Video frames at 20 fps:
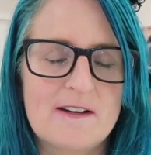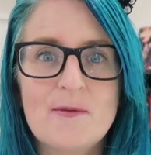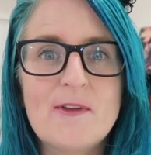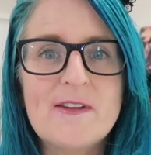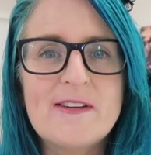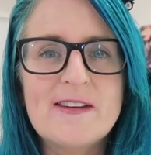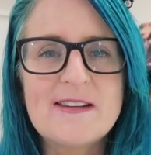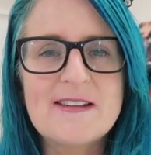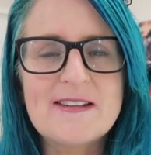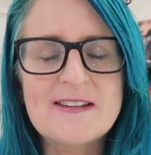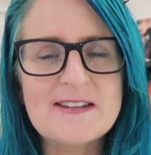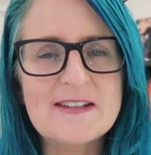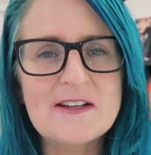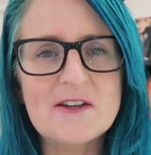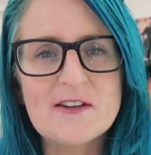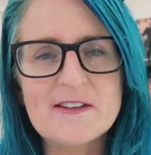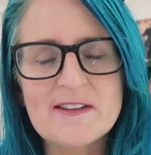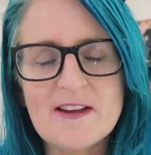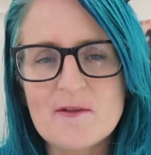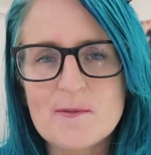This is a
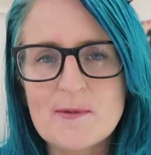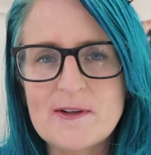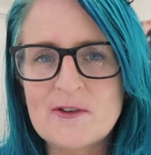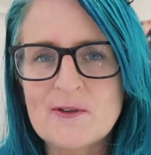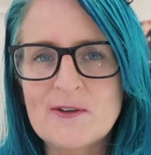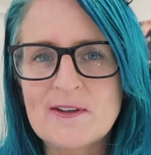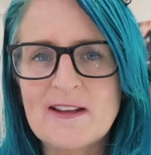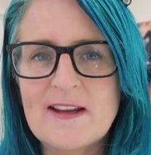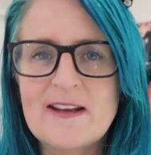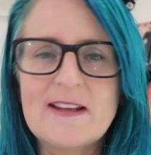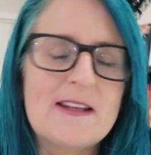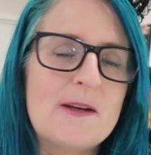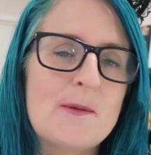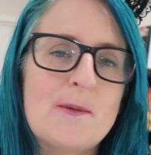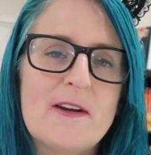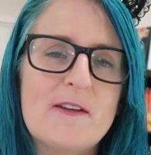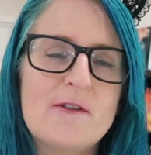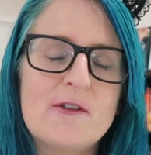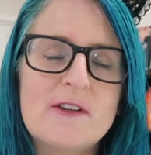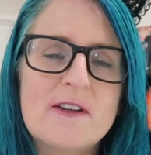series I've been doing lately
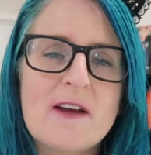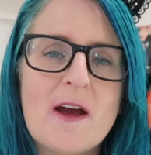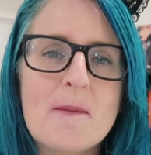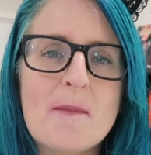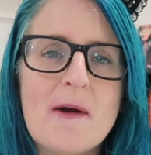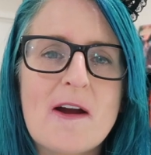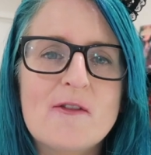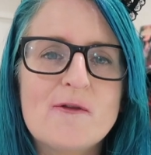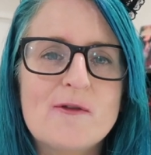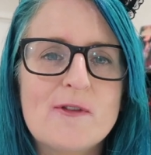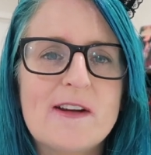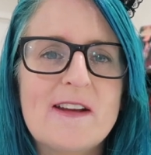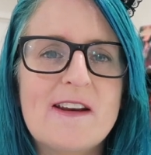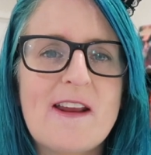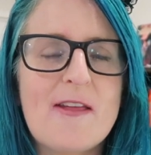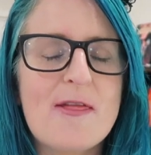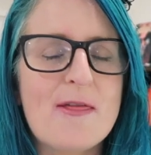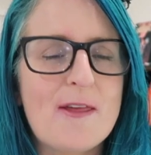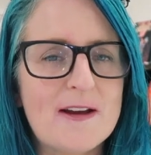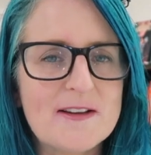where every time I read
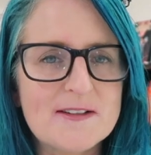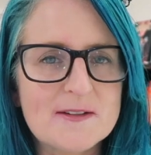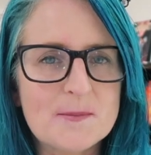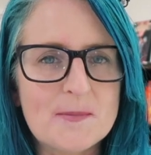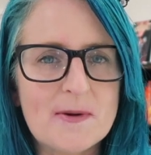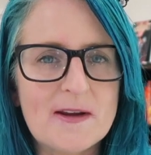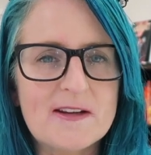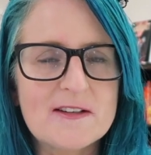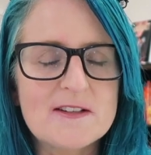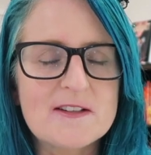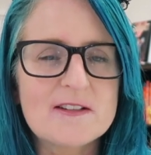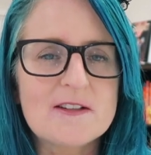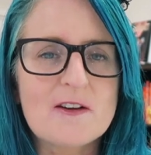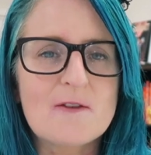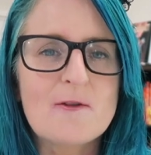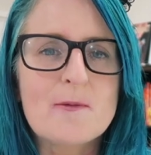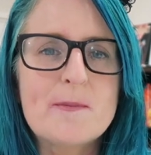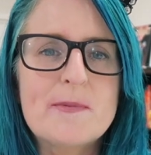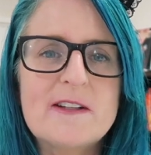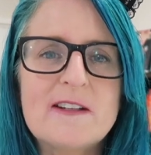a thousand pages of
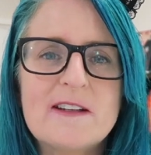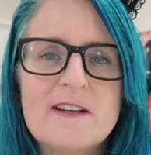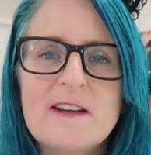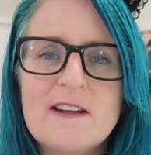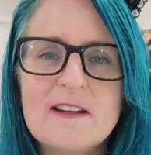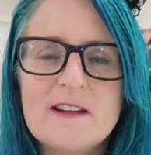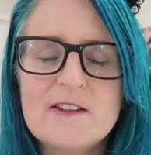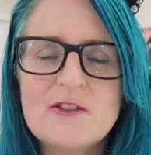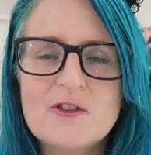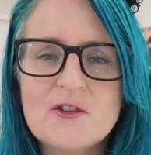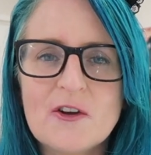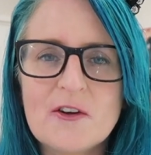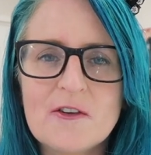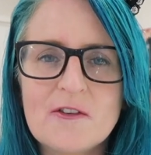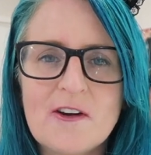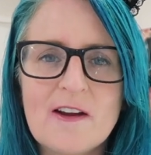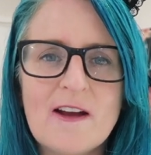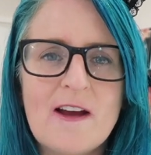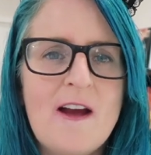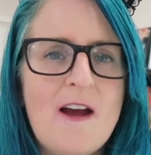a particular
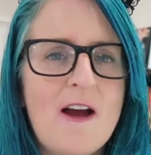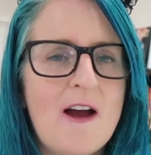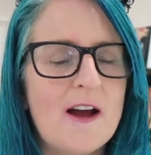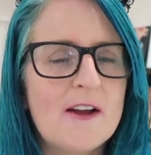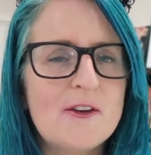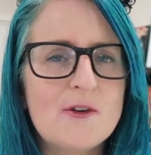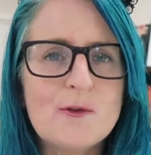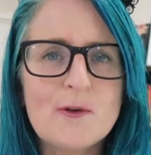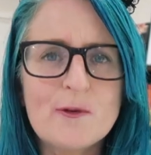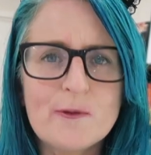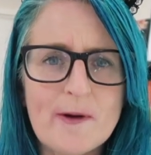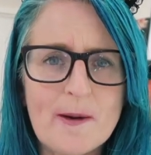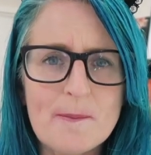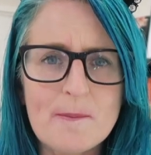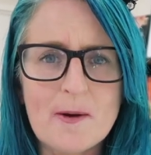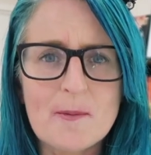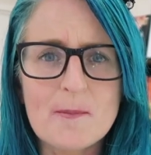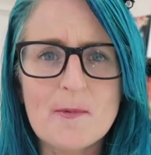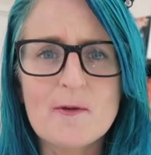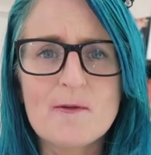genre, I do a wrap
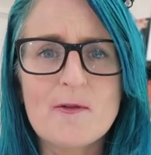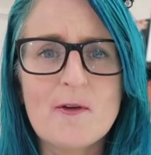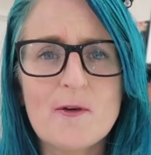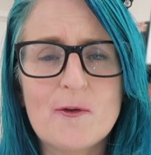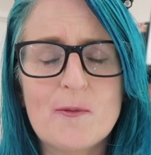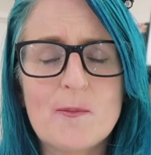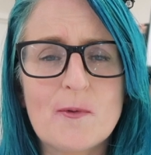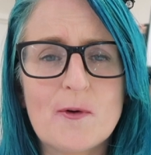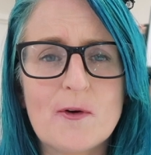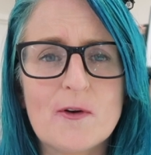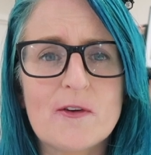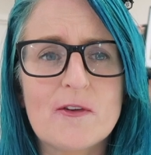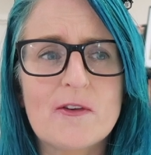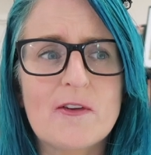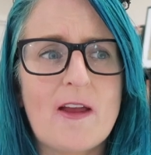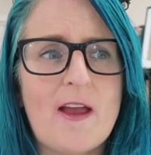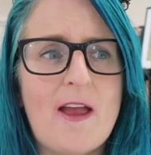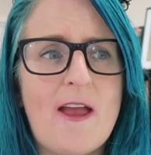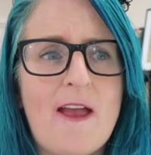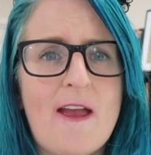up of those books
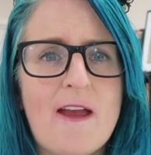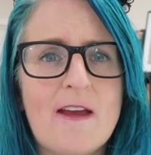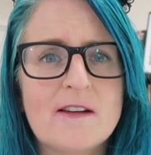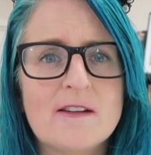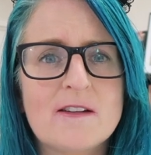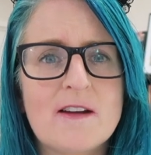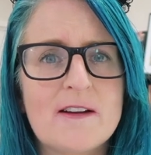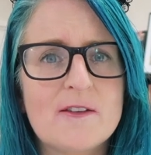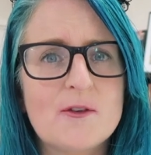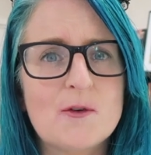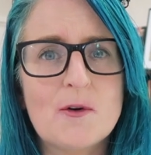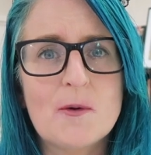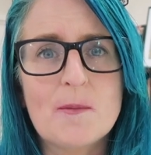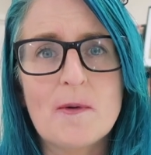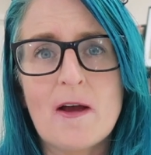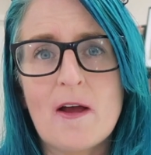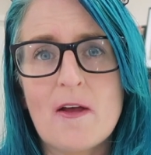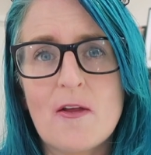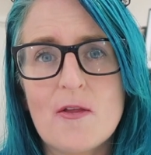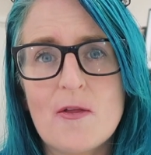and I talk
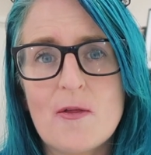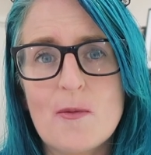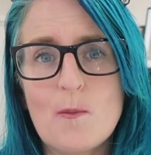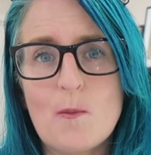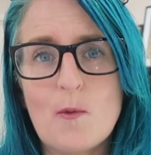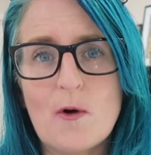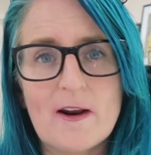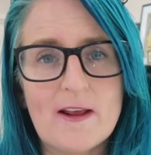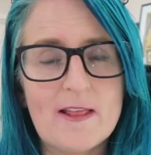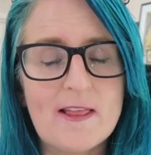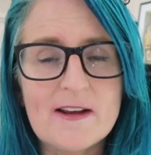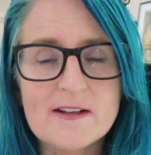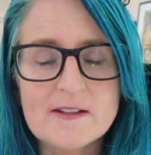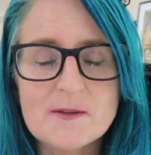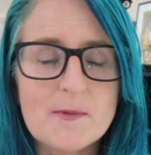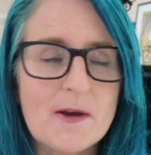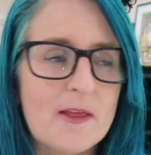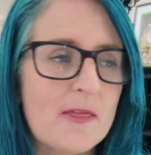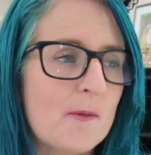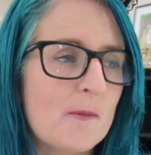about what I liked
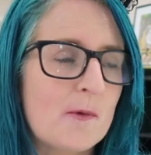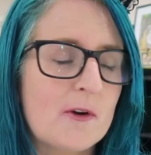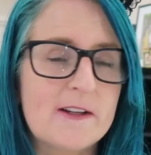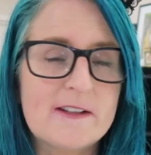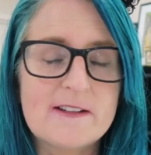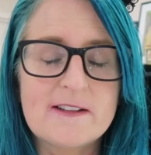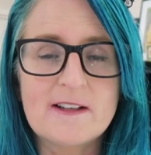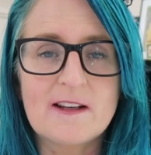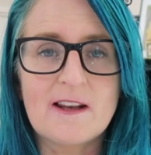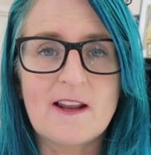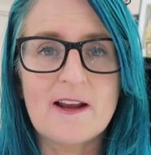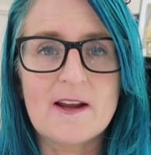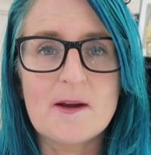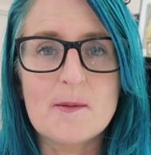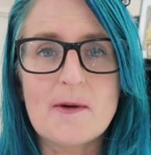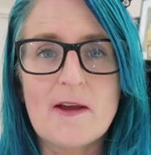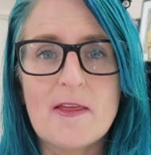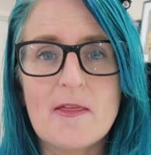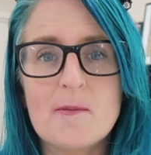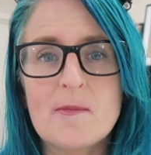about them, what I didn't like
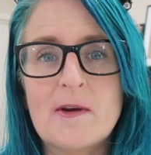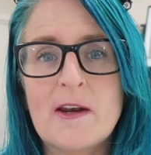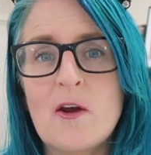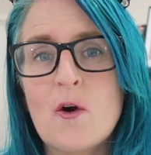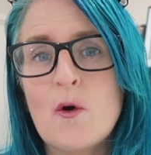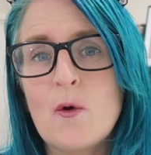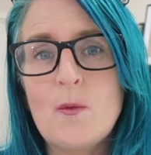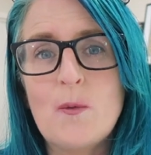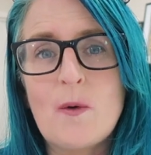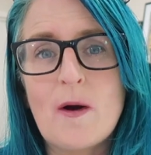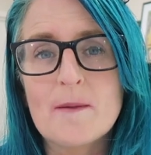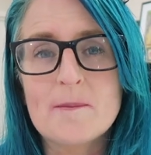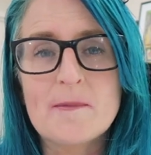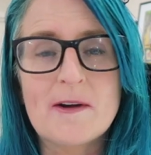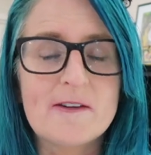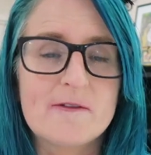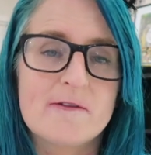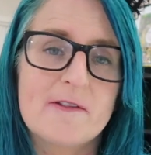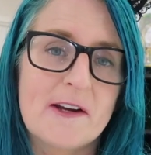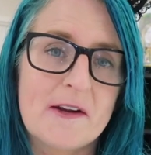about them, and who I
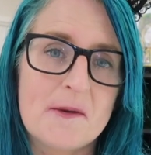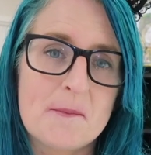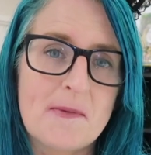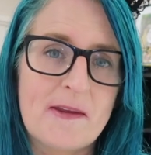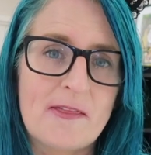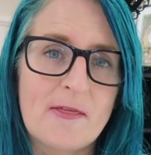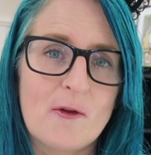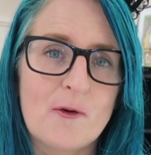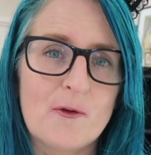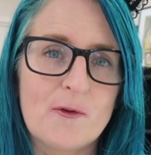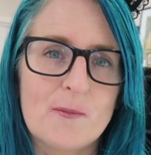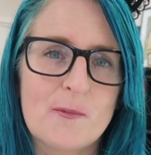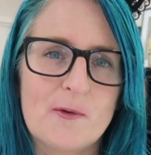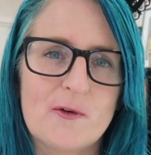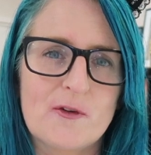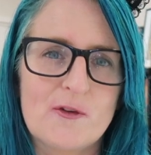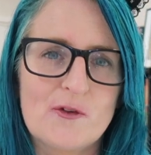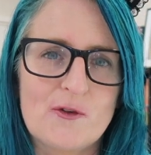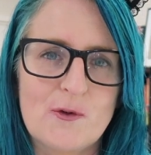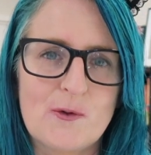might recommend those
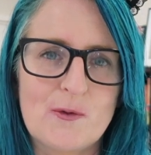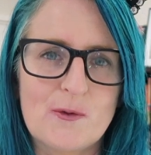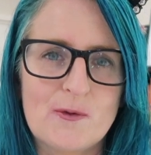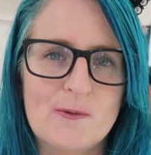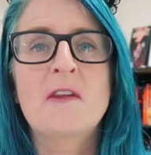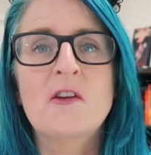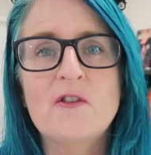books to.